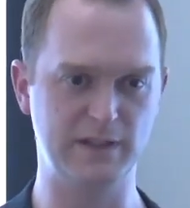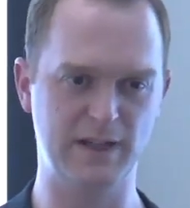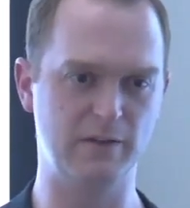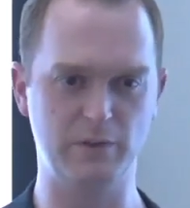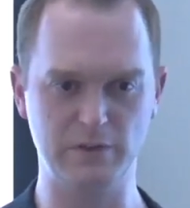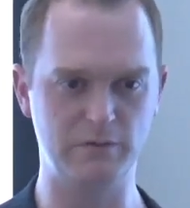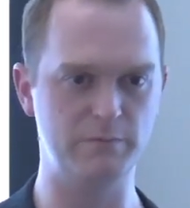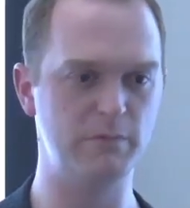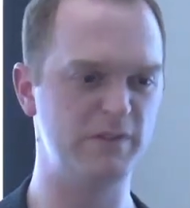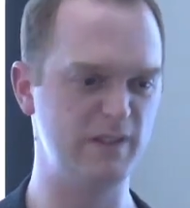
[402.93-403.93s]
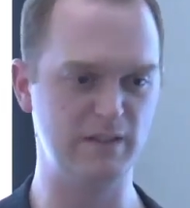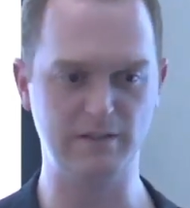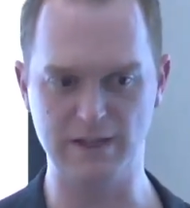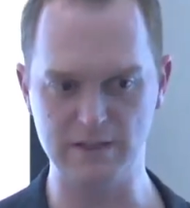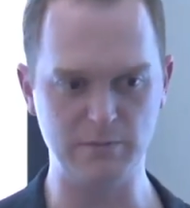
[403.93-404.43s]
kind of what you've
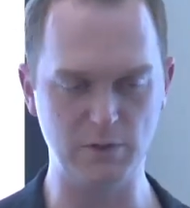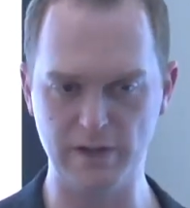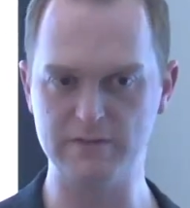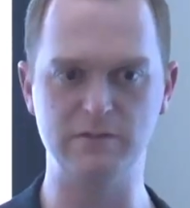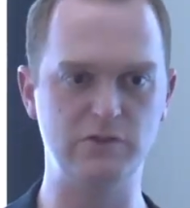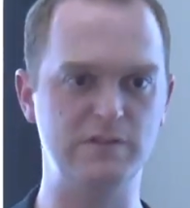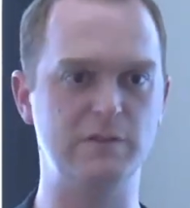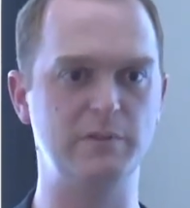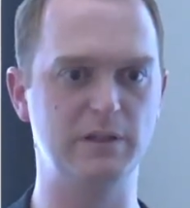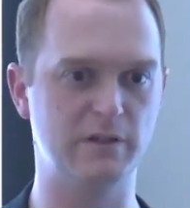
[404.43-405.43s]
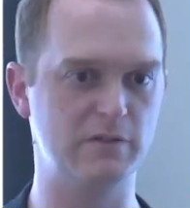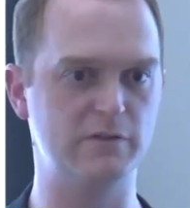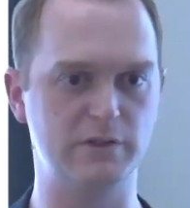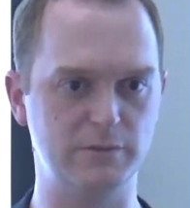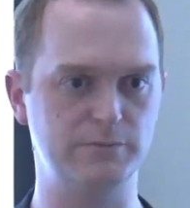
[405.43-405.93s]
seen AWS and GCP and
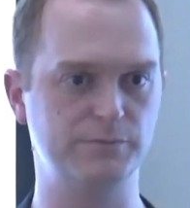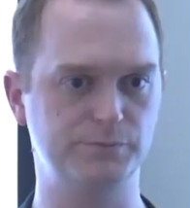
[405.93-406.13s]
others do.